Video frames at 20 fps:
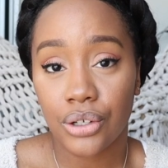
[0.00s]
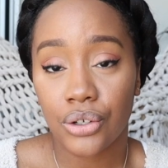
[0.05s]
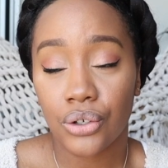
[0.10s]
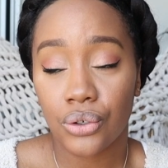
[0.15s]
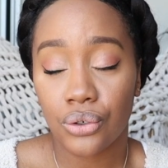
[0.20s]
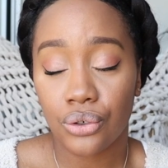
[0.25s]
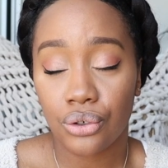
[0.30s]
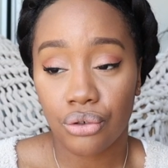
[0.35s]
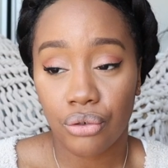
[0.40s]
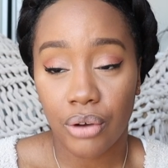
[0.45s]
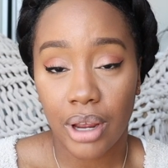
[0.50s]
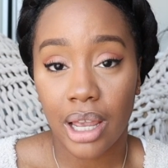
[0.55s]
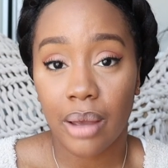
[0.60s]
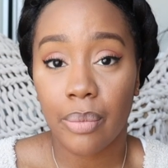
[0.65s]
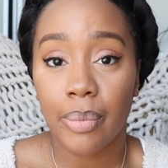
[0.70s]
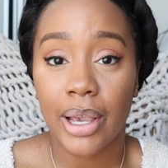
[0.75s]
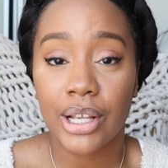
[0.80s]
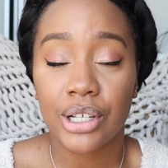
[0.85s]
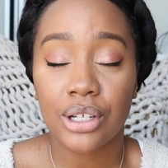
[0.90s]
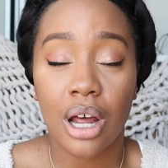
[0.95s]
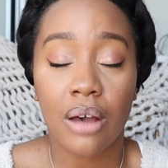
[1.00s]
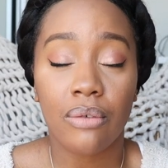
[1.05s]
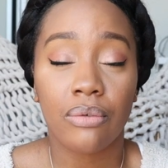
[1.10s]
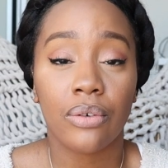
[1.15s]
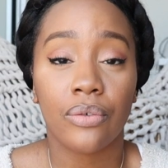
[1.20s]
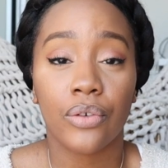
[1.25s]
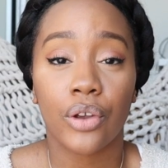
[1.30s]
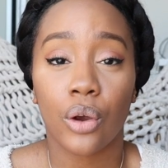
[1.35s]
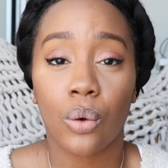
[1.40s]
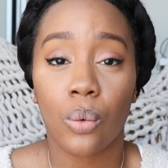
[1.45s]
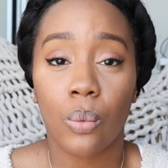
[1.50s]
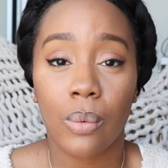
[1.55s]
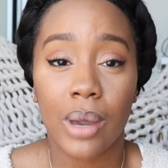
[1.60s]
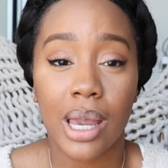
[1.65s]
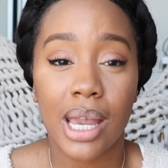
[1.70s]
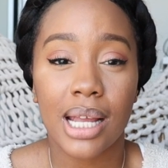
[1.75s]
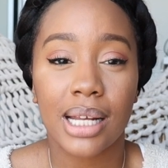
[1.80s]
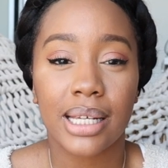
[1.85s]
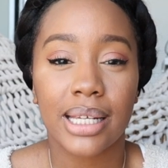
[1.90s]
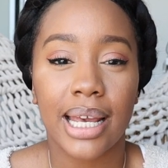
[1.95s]
to drink based off of your
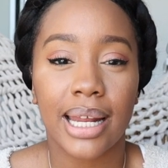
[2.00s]
weight